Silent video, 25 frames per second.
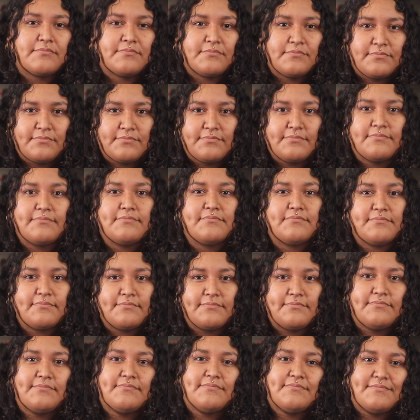
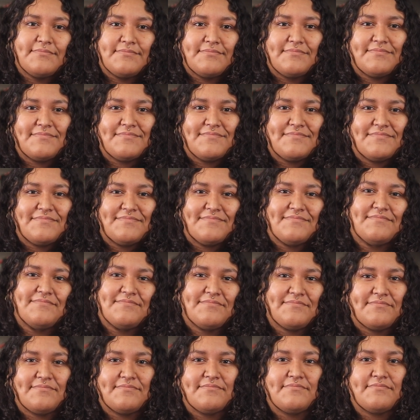
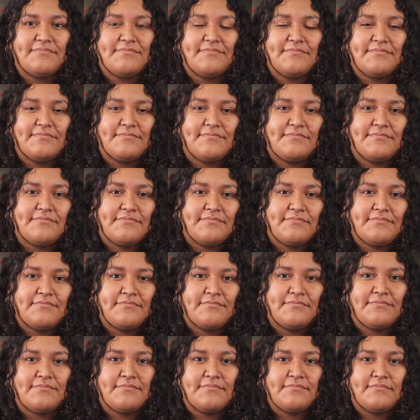
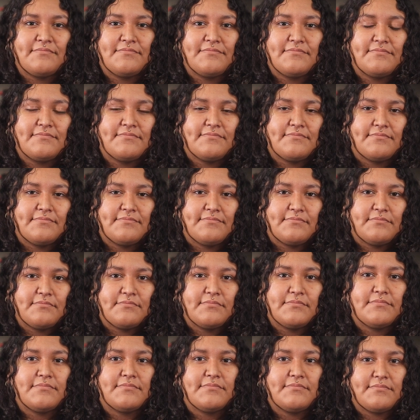
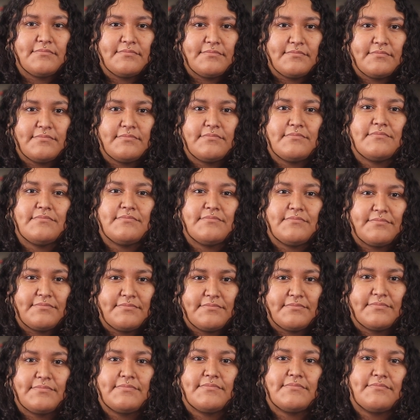
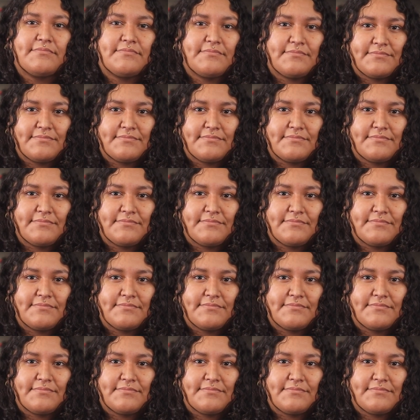No words are spoken by the person on screen.